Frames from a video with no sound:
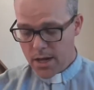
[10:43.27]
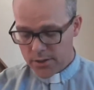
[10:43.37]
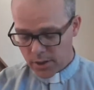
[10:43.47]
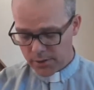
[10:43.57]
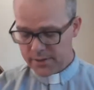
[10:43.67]

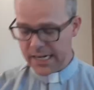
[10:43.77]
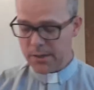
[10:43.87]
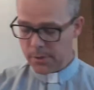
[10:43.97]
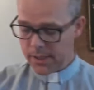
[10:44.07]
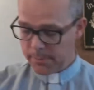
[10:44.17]
Saul stayed
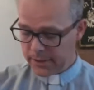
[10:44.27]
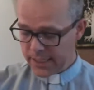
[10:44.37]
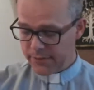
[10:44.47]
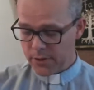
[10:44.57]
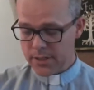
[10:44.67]
with the
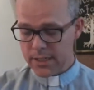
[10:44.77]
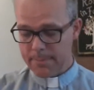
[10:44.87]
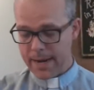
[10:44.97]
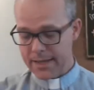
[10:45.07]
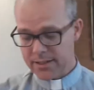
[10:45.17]
believers in
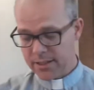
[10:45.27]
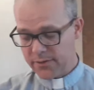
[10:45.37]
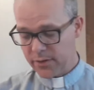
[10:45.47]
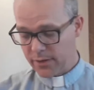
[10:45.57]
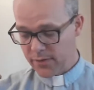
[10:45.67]
Damascus
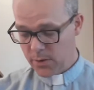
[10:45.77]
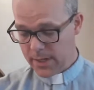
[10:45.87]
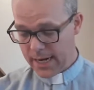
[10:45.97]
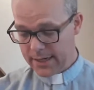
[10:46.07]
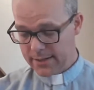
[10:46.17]
for a few
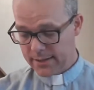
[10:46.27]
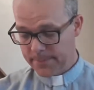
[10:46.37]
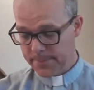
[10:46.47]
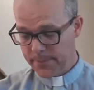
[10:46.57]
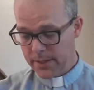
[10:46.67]
days,
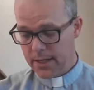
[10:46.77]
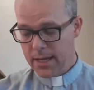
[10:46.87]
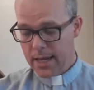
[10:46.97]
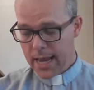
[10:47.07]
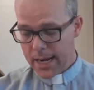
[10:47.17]

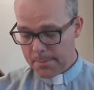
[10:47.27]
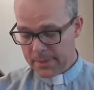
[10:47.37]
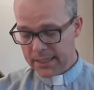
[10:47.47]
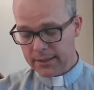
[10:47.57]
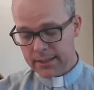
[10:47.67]
and
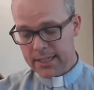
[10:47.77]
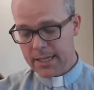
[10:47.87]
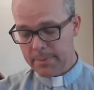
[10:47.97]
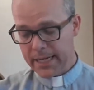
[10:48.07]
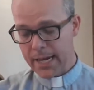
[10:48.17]
immediately he
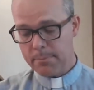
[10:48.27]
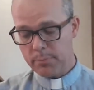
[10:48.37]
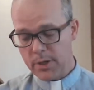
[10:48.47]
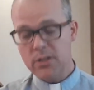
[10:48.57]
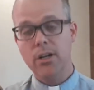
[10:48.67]
began
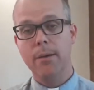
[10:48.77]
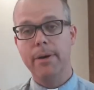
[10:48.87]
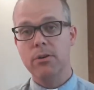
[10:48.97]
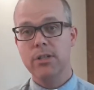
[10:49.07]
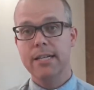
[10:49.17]
preaching
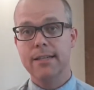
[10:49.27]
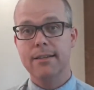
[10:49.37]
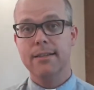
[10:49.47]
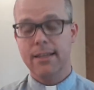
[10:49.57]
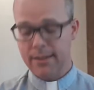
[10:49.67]
about
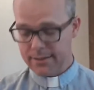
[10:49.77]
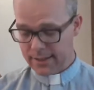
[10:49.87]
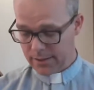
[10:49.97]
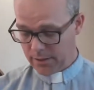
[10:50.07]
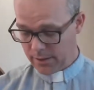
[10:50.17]
Jesus in the
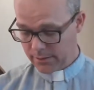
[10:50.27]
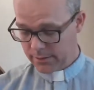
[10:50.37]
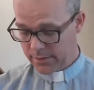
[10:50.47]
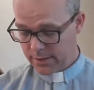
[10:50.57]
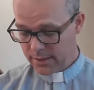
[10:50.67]

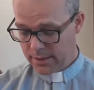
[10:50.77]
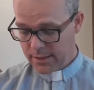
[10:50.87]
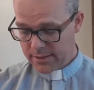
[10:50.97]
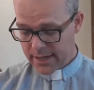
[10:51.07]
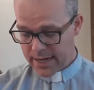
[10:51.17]
synagogues,
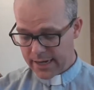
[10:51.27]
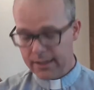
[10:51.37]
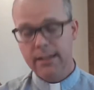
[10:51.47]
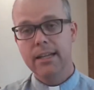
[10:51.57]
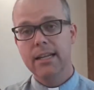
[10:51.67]

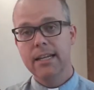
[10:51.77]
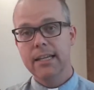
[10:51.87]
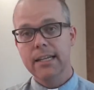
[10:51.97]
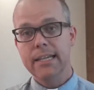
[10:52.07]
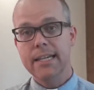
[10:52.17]
saying,
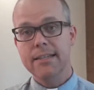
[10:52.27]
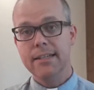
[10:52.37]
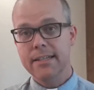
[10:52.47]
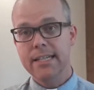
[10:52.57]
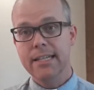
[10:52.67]
He is
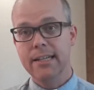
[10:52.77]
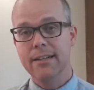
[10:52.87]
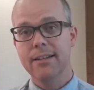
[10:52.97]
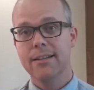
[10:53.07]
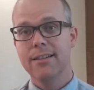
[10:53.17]
indeed
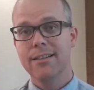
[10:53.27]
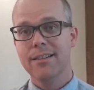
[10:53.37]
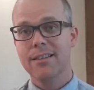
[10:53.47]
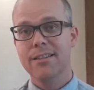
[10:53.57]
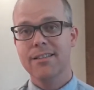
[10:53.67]

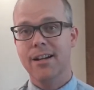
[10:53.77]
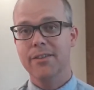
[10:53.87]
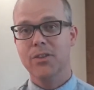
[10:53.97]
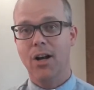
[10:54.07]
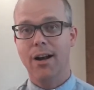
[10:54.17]
the Son
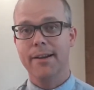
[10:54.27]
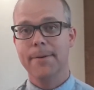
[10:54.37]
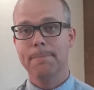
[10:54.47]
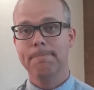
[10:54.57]
of God.